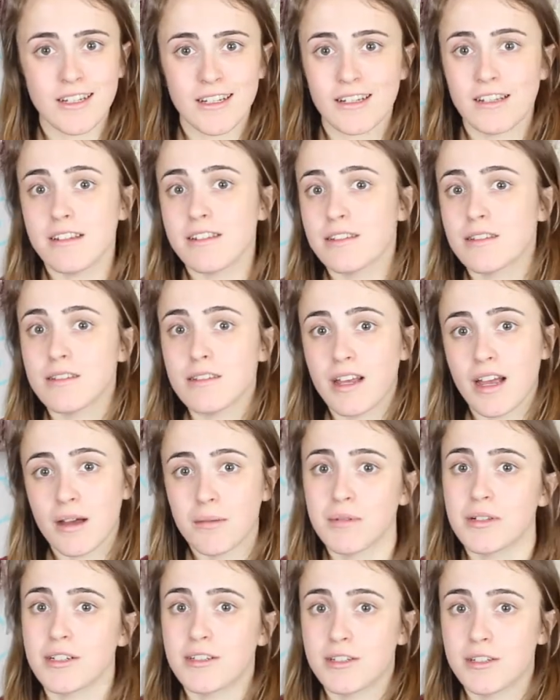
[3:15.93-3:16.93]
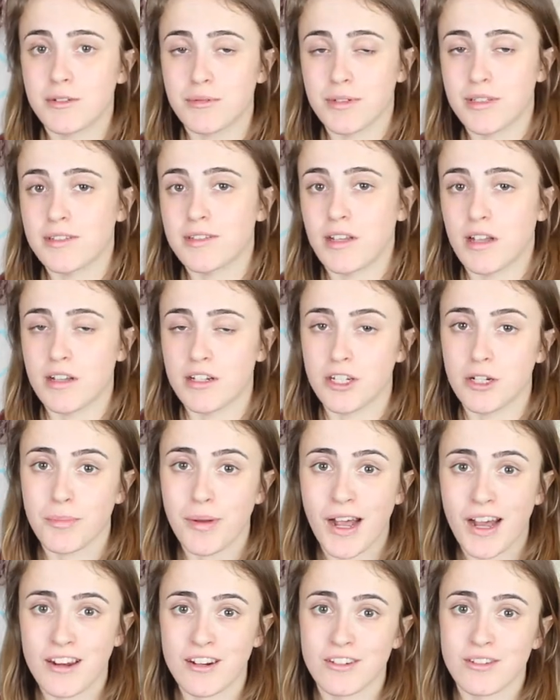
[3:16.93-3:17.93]
and established with selling your
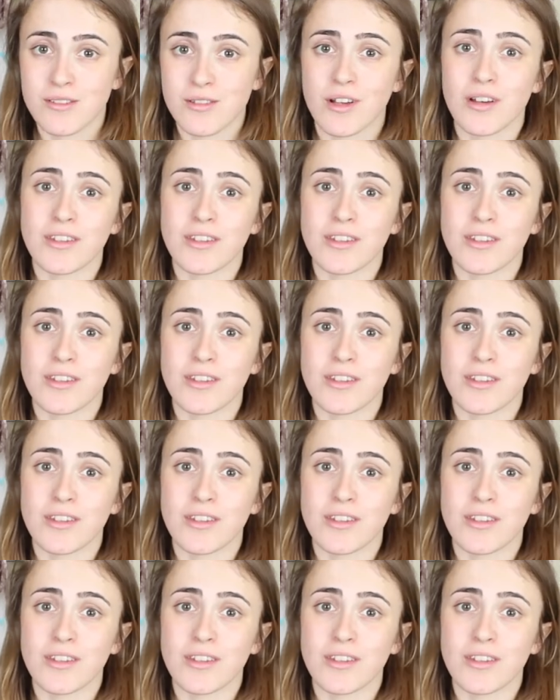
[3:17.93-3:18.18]
patterns